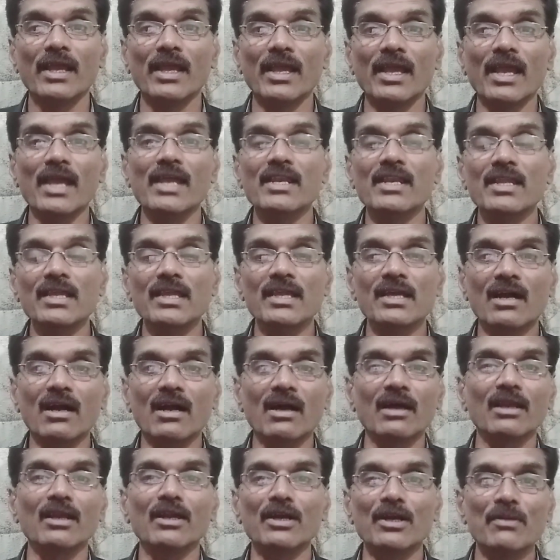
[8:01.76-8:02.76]
any
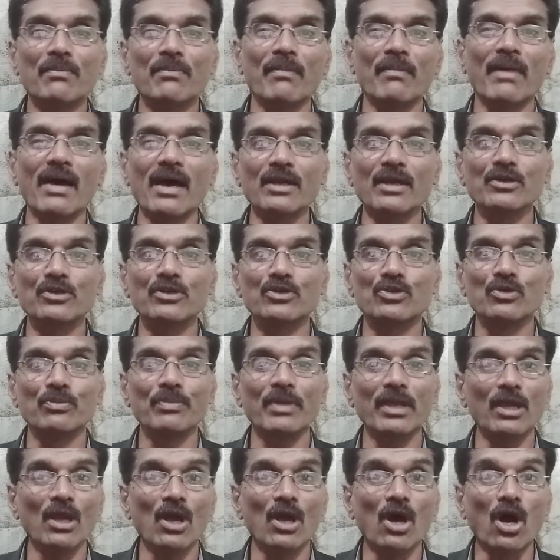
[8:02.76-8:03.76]
colored man to
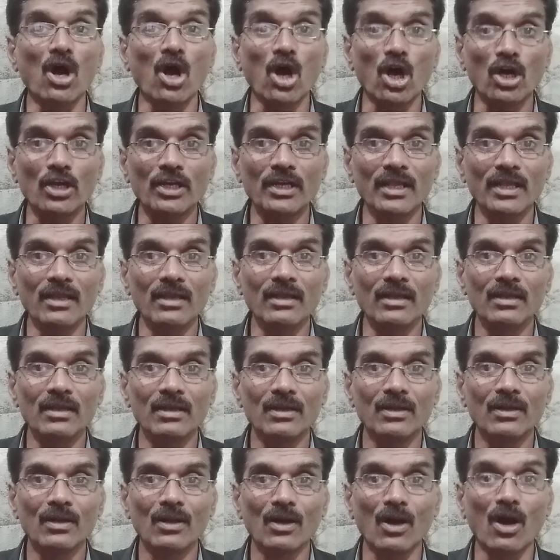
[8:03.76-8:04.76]
be haughty
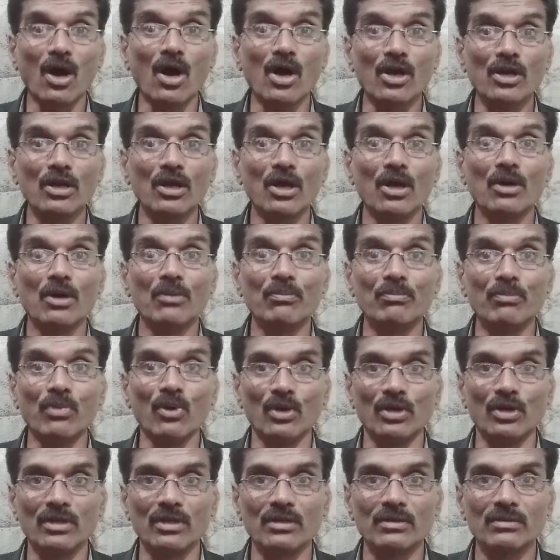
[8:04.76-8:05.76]
or
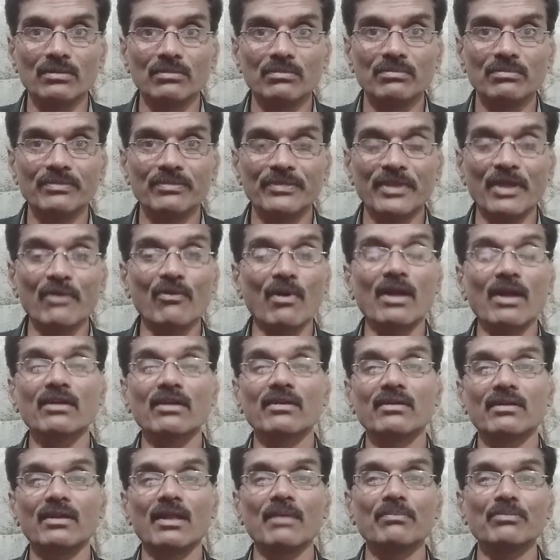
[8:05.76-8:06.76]
bold. They
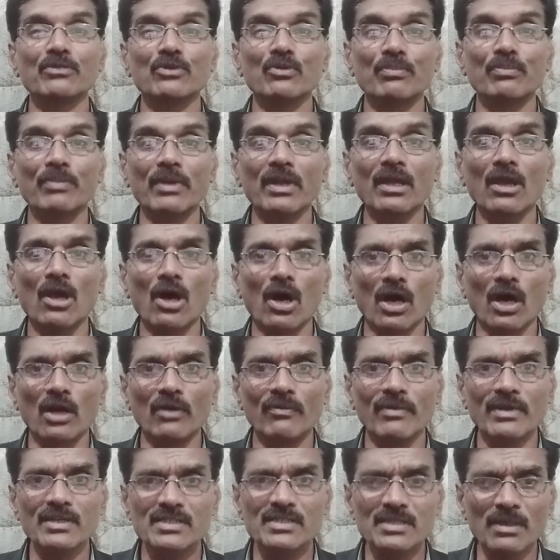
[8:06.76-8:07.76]
want them to be
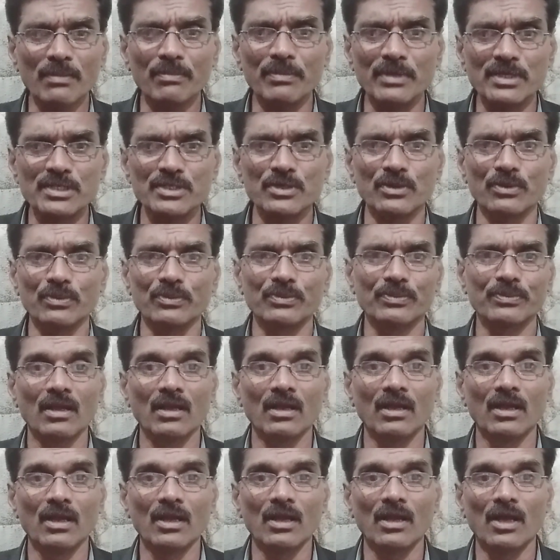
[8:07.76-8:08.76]
always submissive.
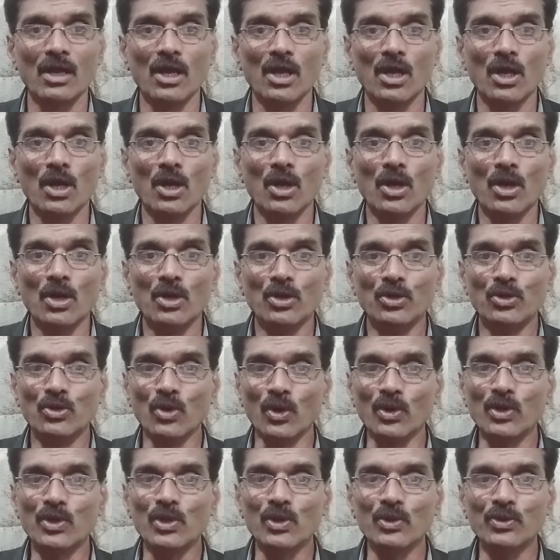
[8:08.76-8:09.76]

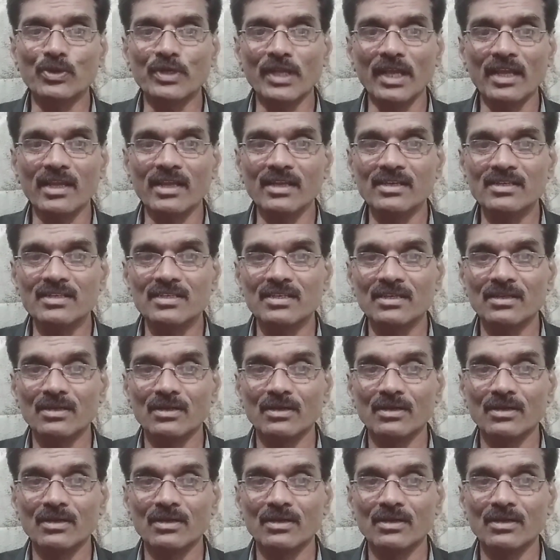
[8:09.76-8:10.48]
Don't you take it